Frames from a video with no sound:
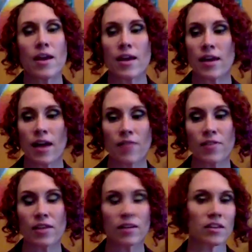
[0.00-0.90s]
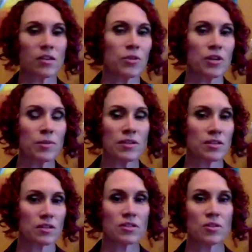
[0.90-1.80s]
And I feel like the community piece
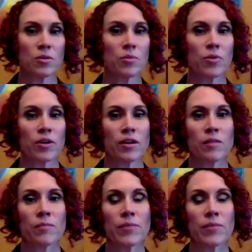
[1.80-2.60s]
is so important,